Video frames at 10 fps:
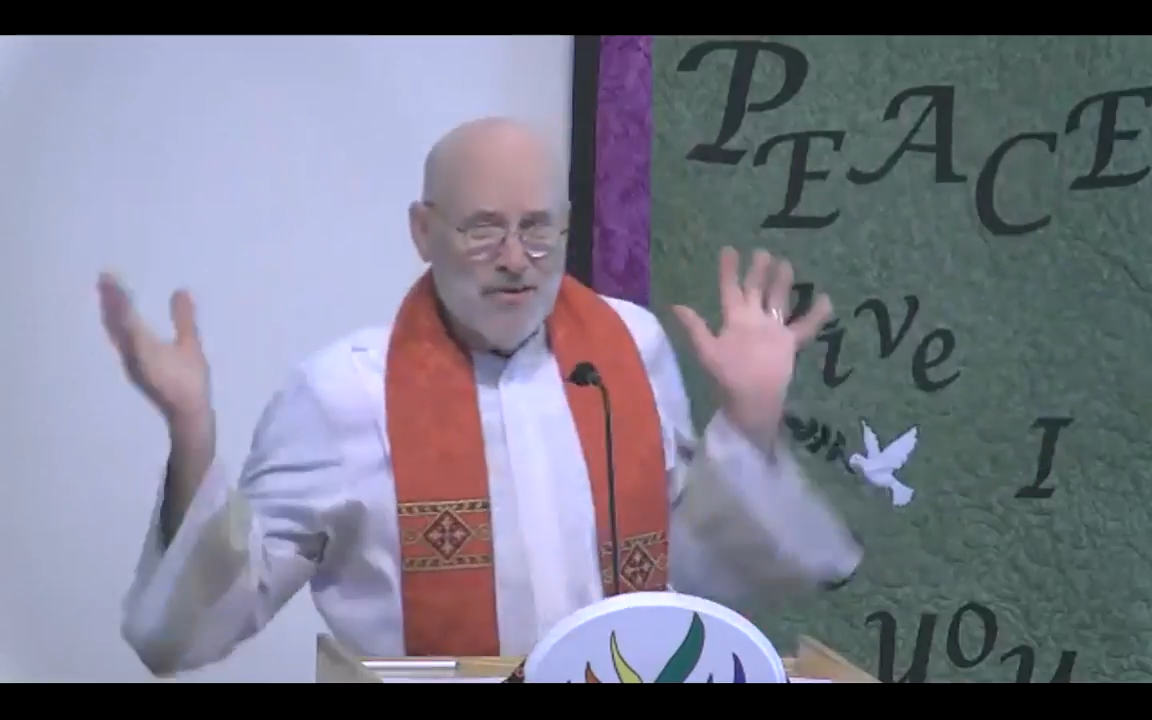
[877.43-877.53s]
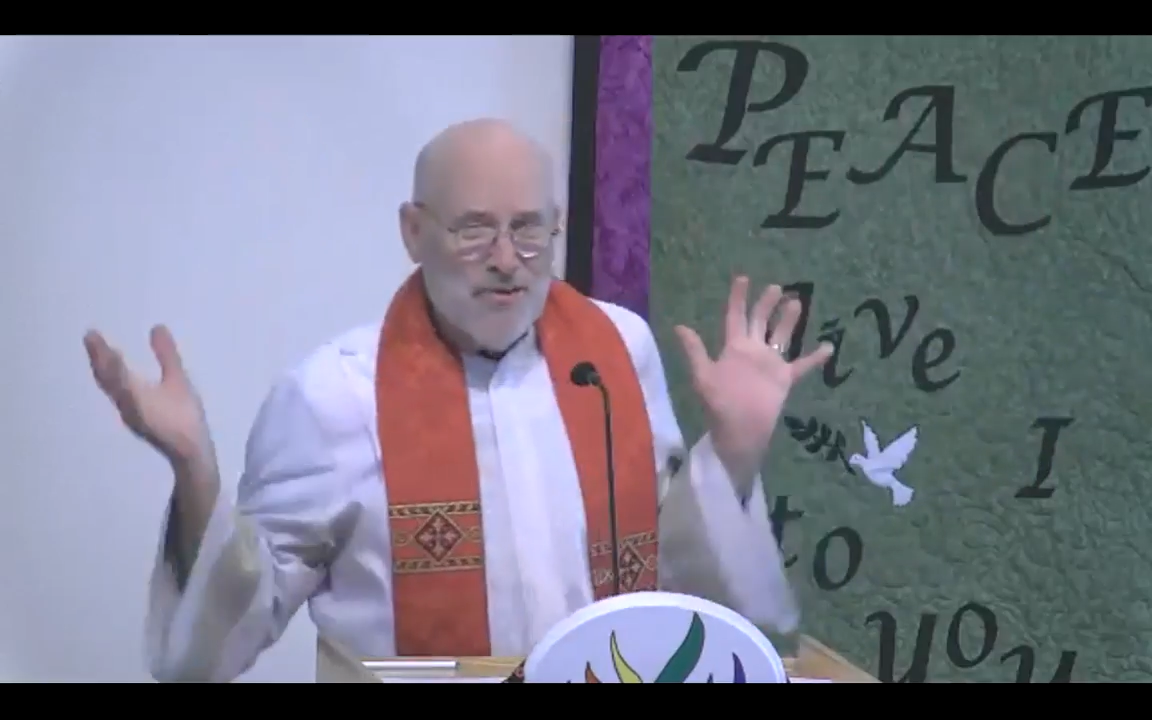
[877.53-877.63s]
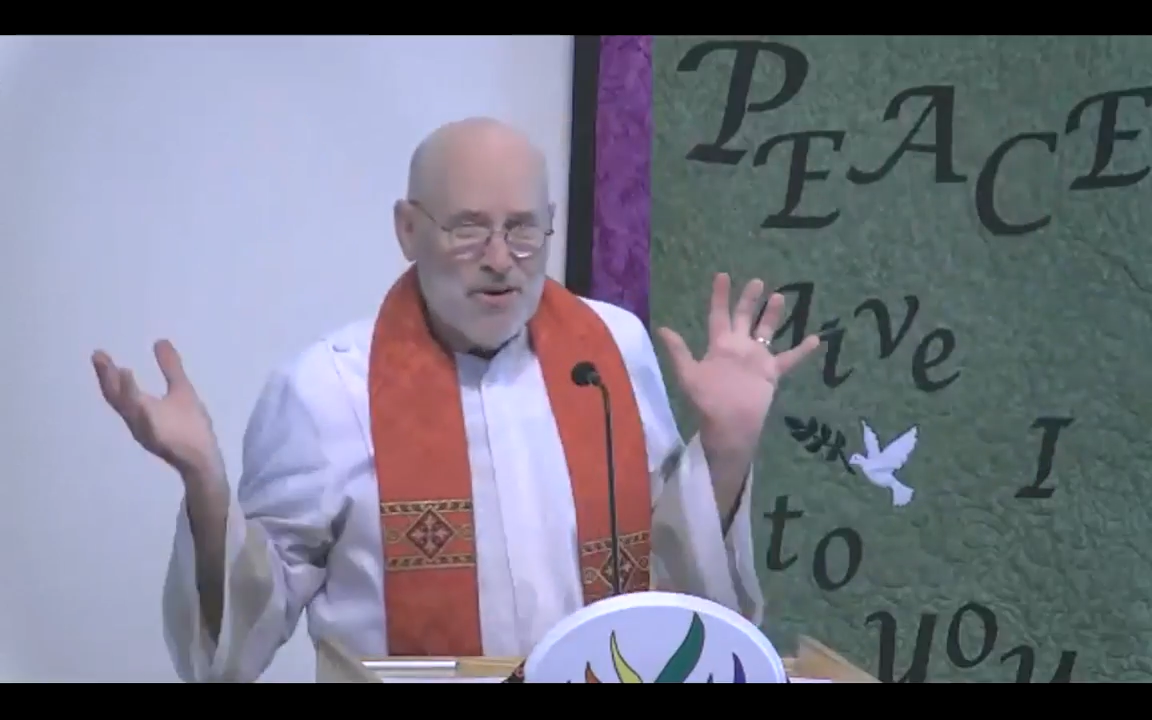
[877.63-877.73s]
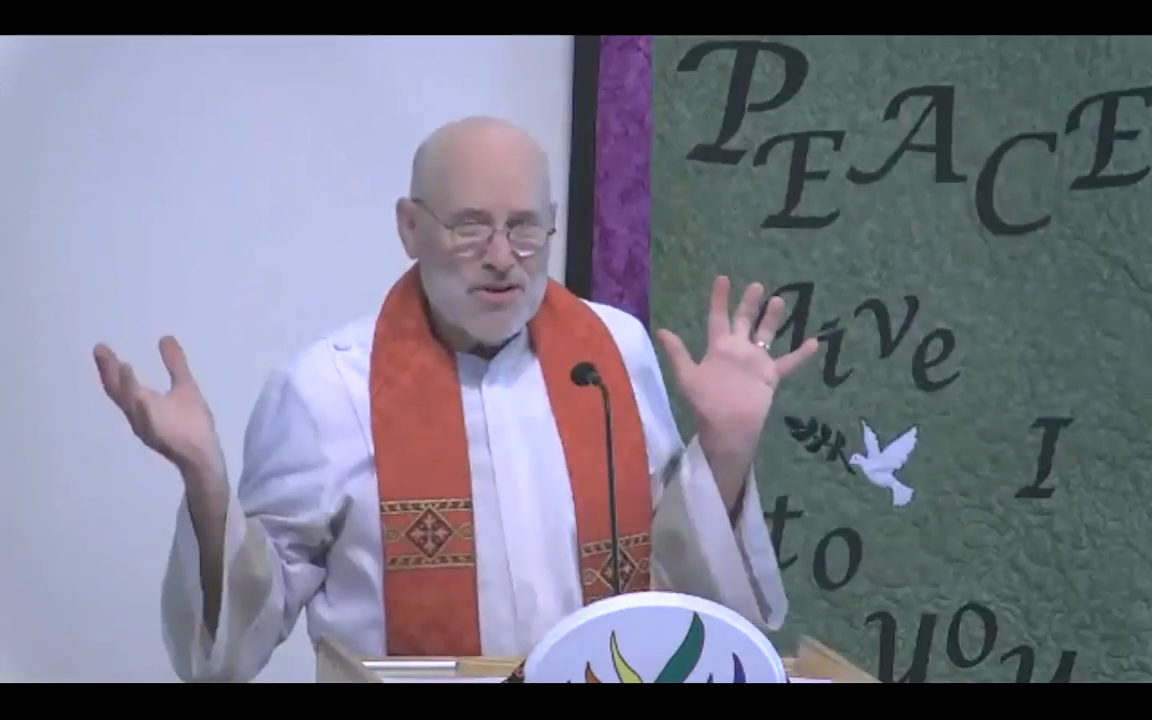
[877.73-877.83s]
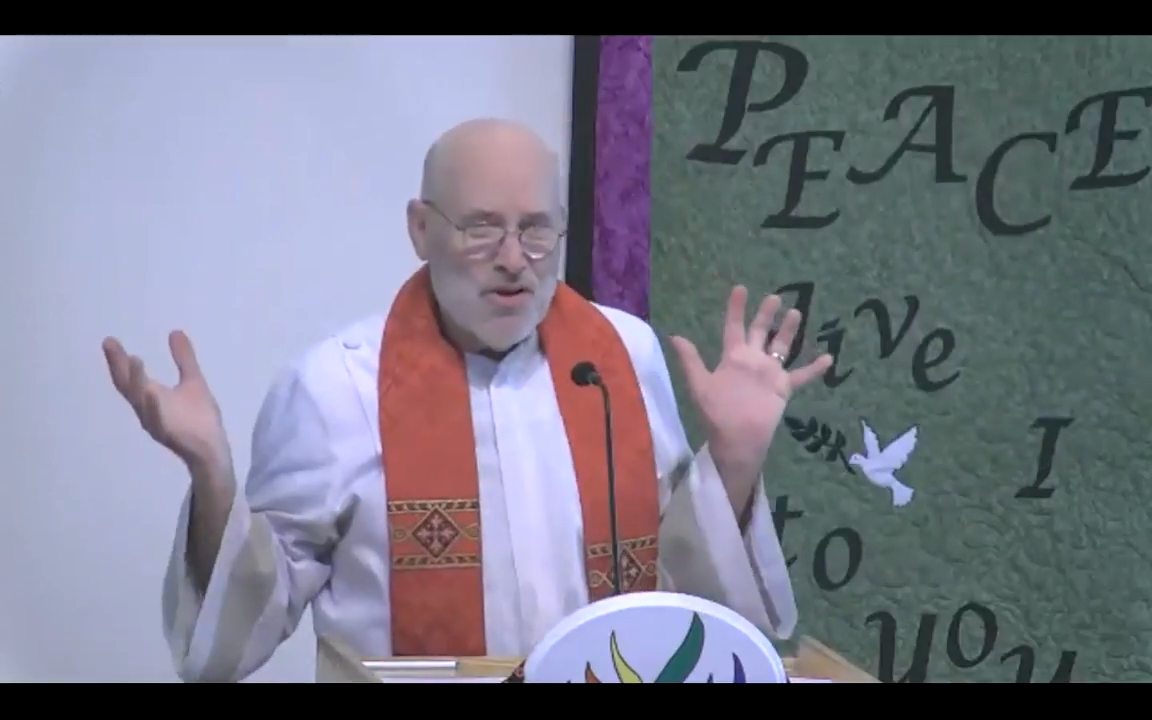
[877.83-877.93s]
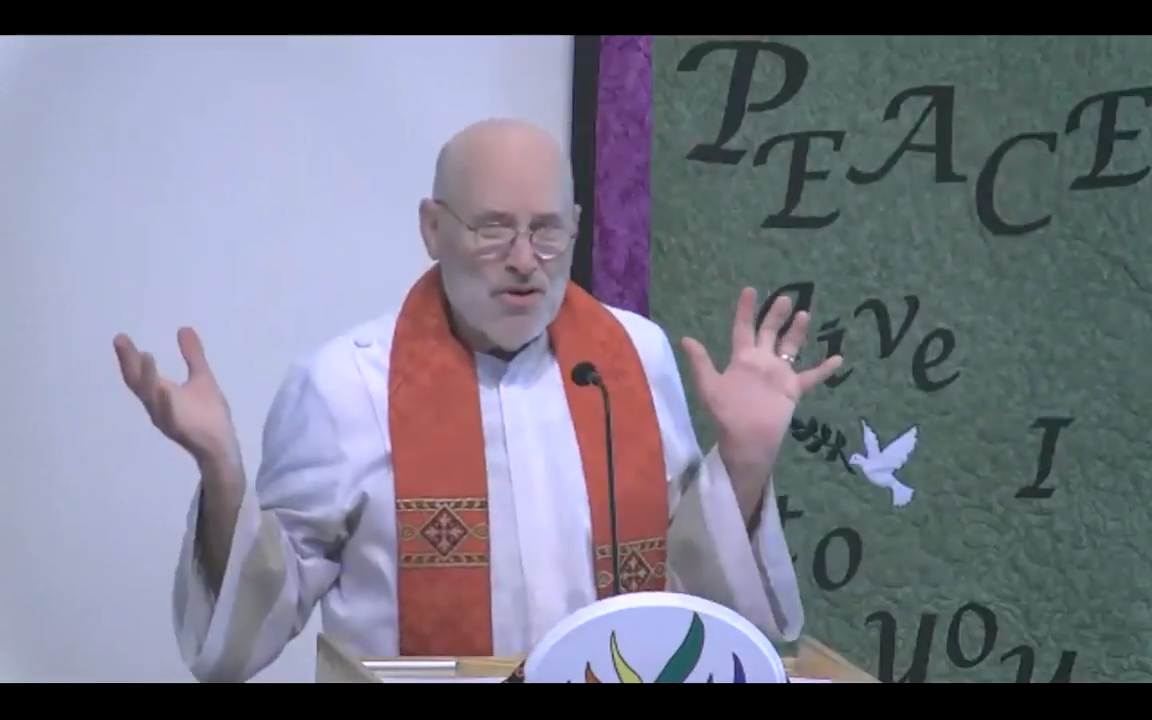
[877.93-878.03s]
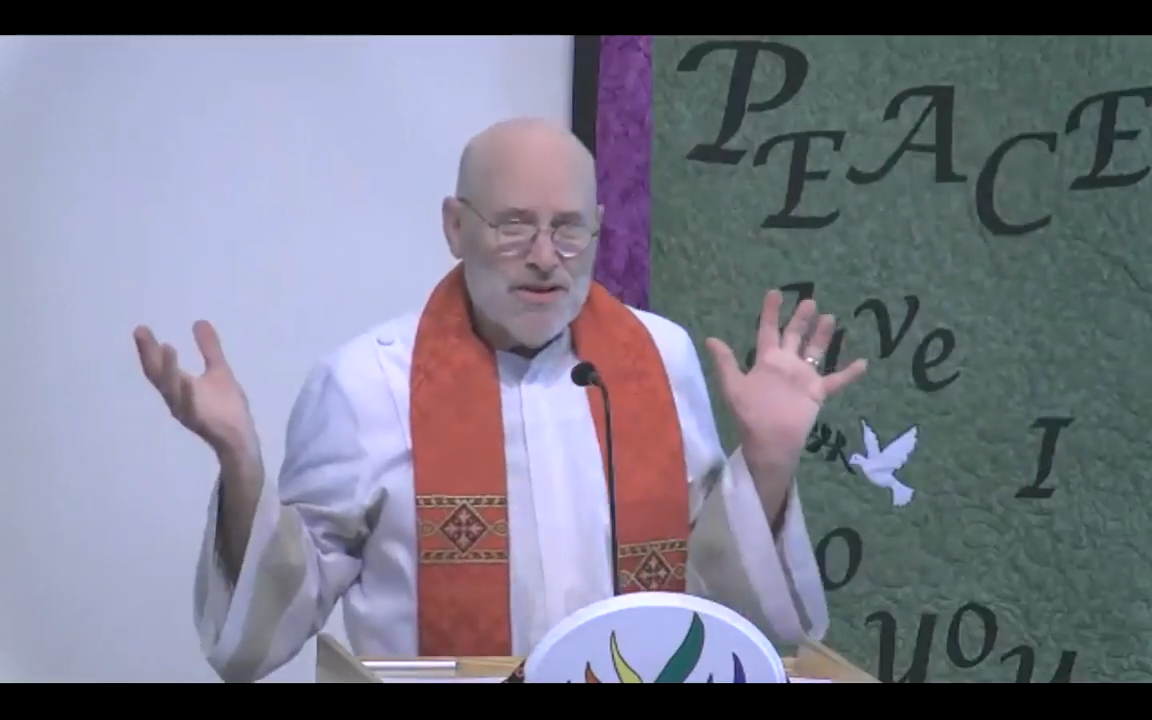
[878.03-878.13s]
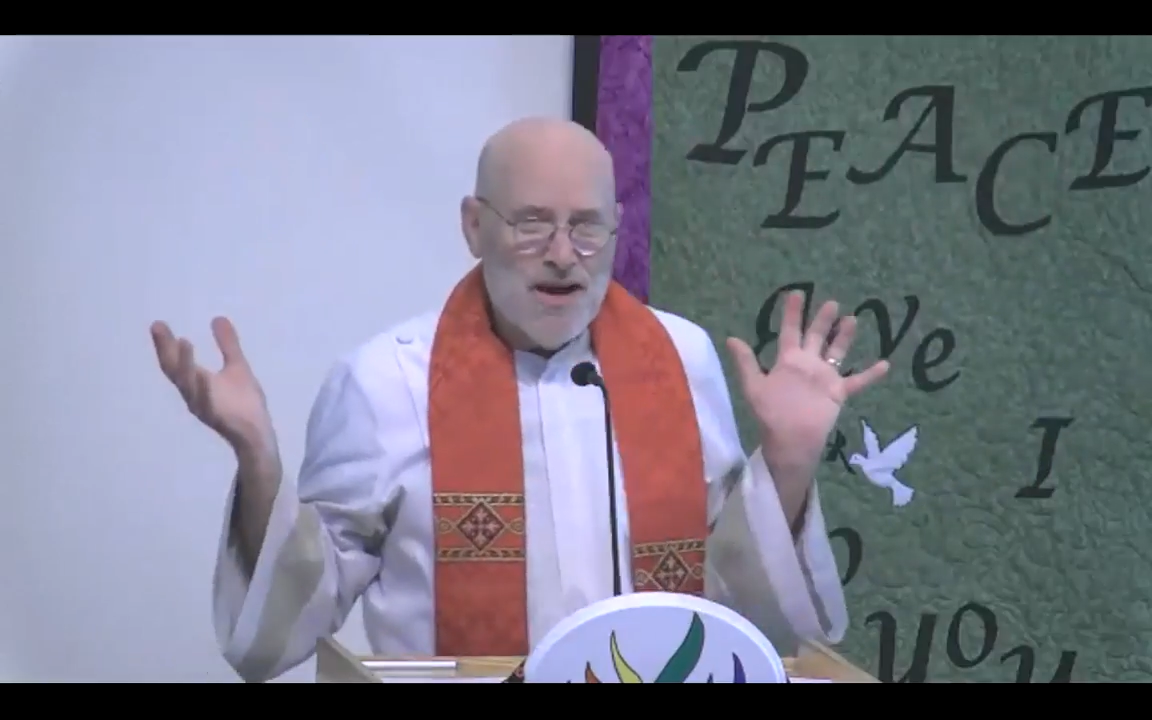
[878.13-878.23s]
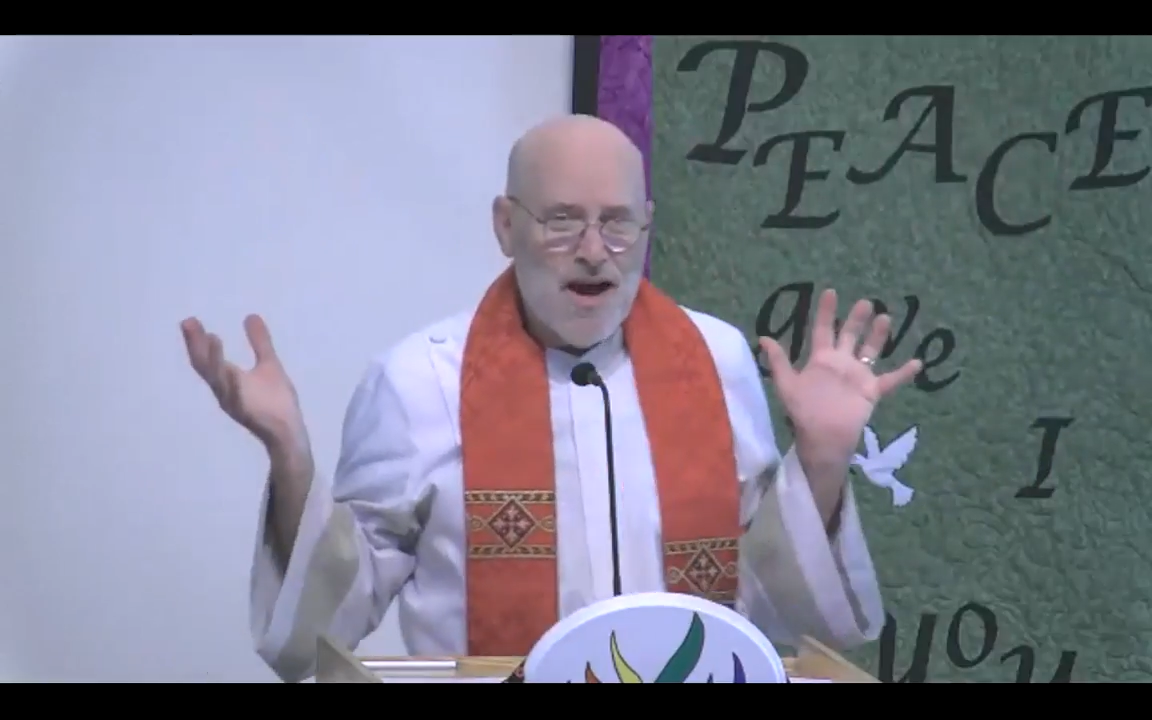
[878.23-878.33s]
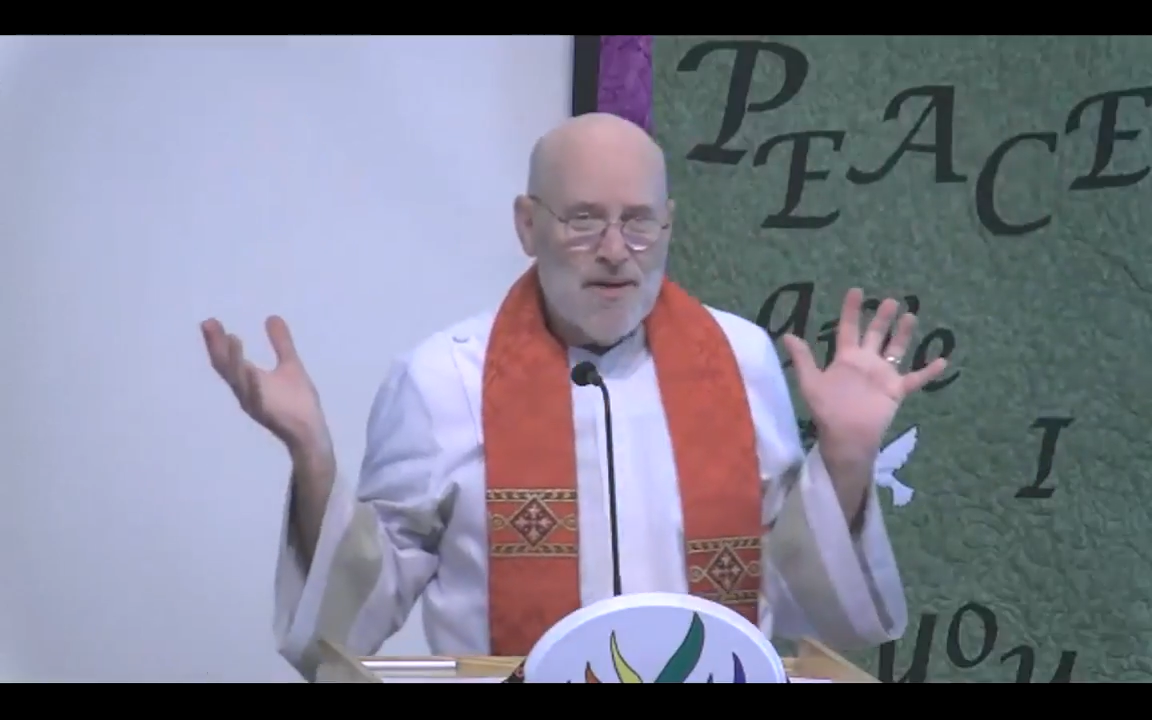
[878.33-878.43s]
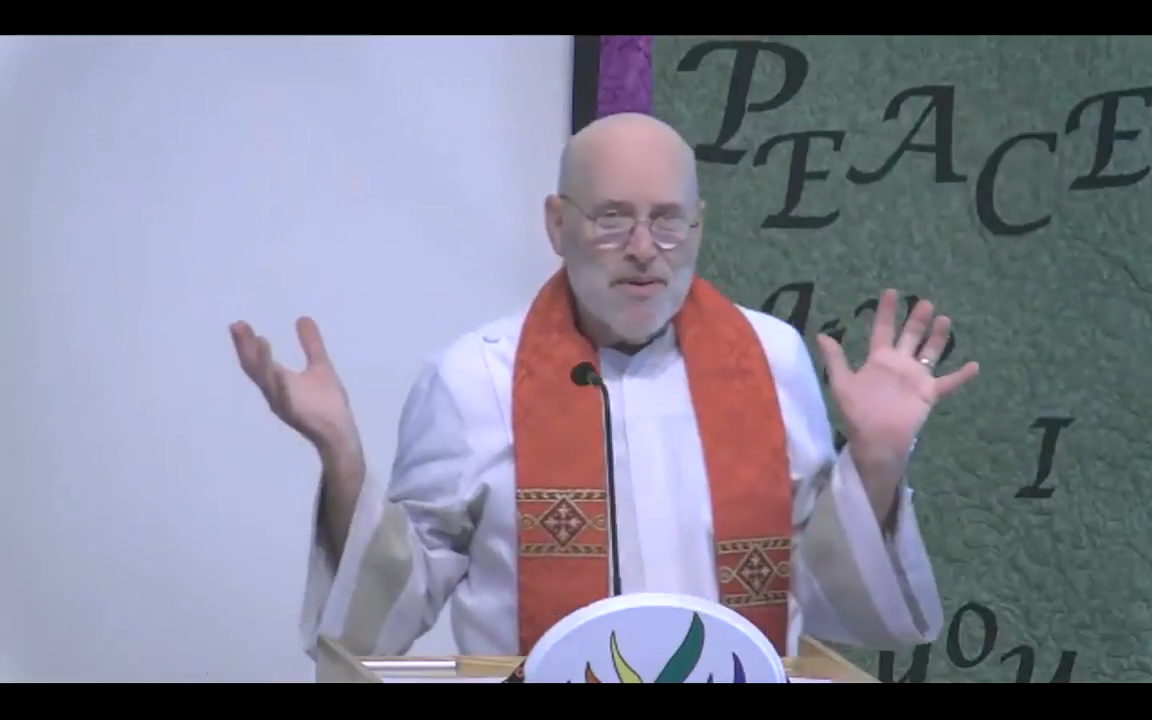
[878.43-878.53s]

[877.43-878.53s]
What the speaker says: forest all the time,